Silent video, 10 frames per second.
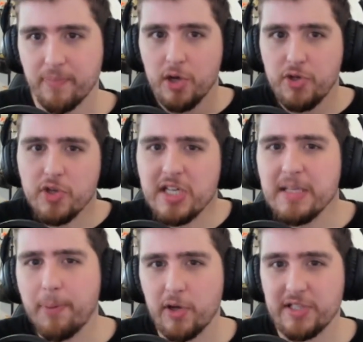Using the
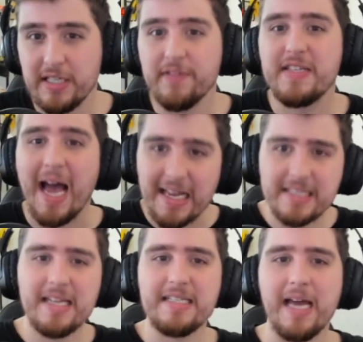positives as an
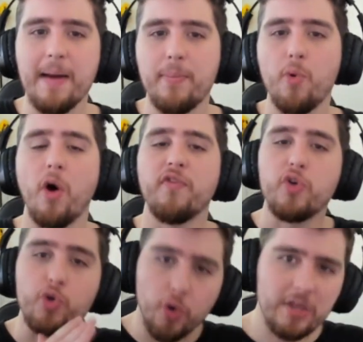example
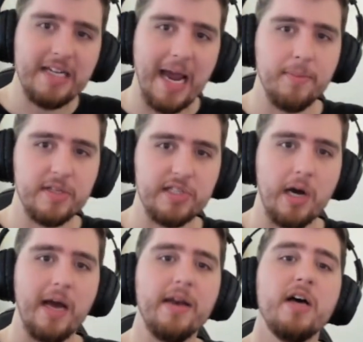of good game
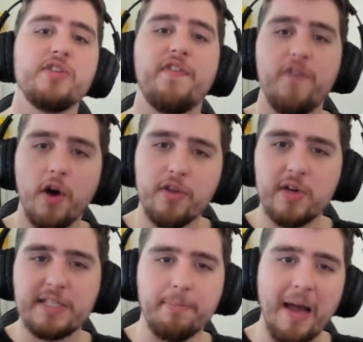design to further
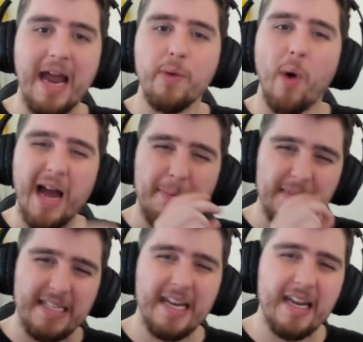explain why a
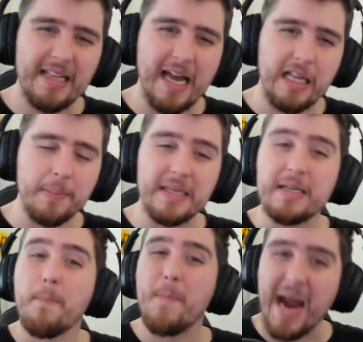particular element
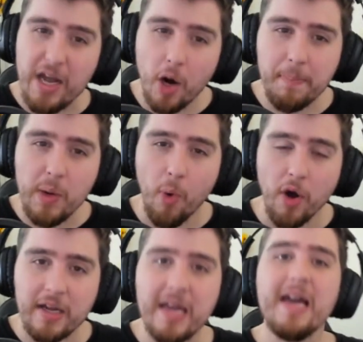may not be
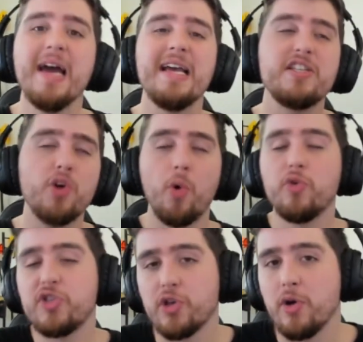working is
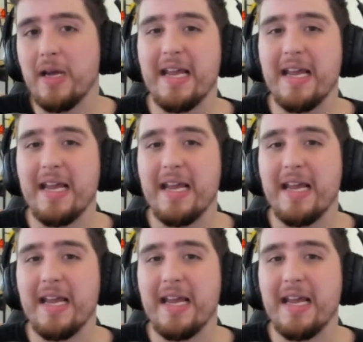also